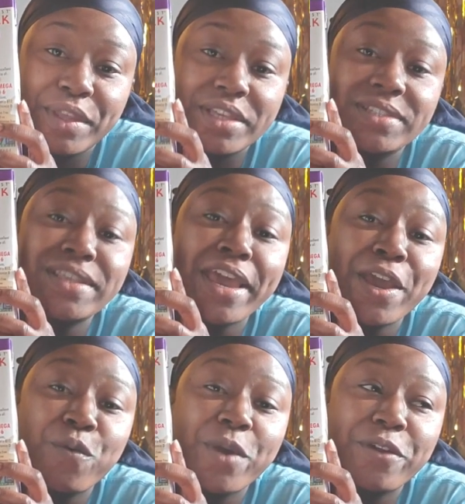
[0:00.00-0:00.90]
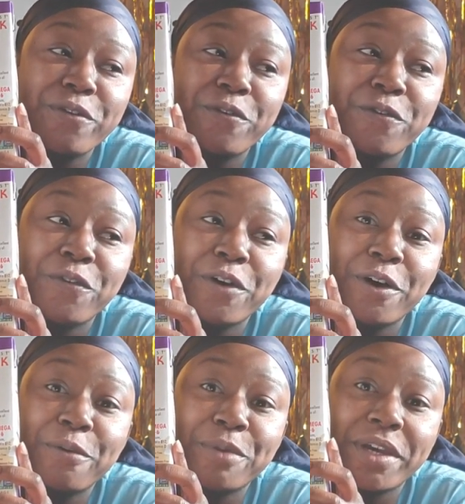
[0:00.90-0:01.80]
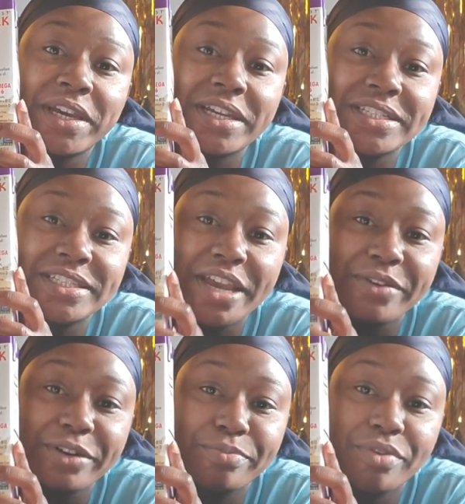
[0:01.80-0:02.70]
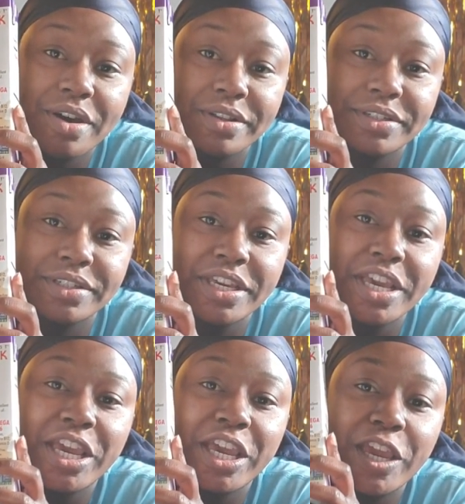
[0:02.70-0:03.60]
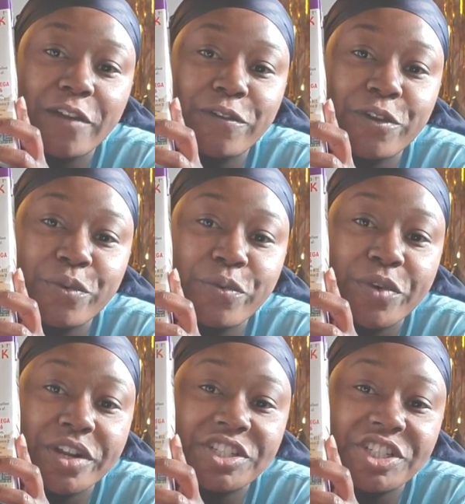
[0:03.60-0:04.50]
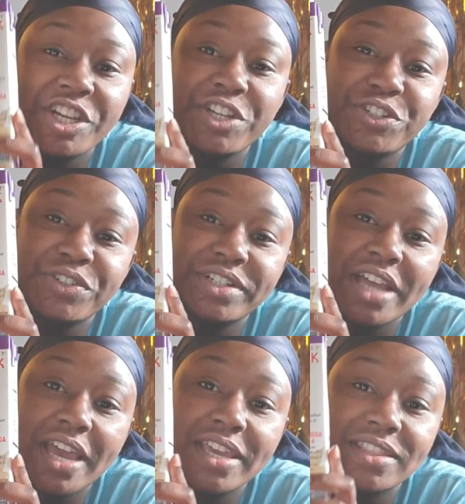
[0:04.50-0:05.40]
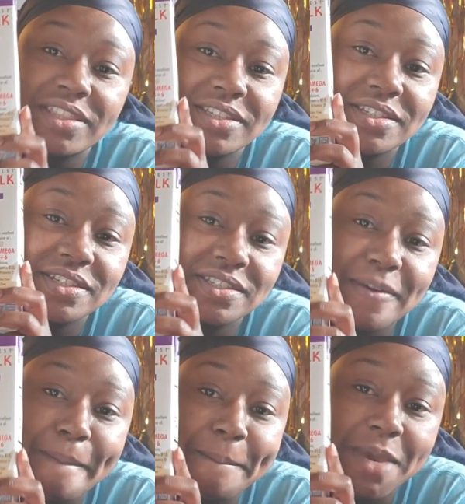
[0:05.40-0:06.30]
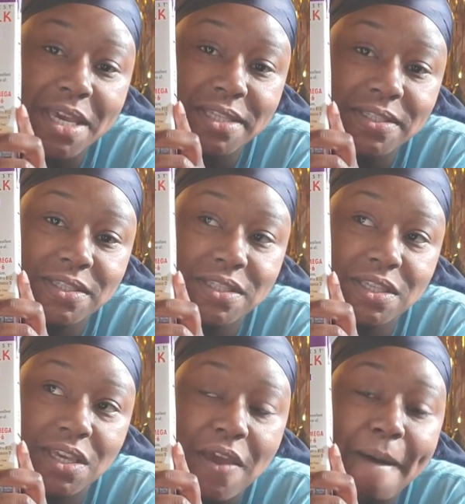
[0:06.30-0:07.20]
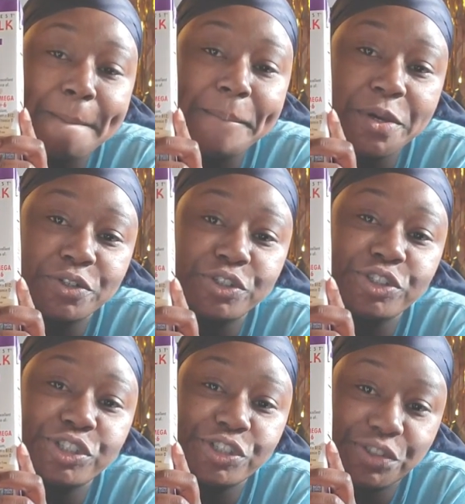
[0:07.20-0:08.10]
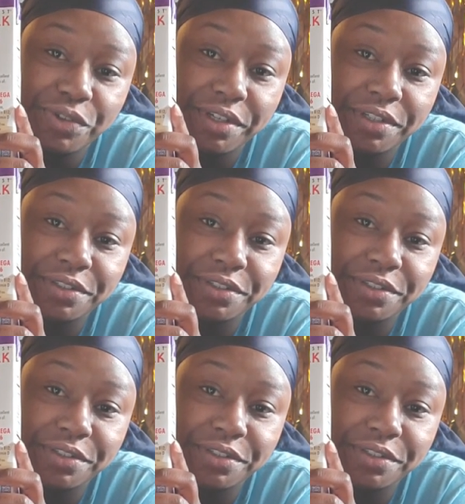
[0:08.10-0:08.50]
stay away from dairy product if you want to change your diet this is the best milk you should drink.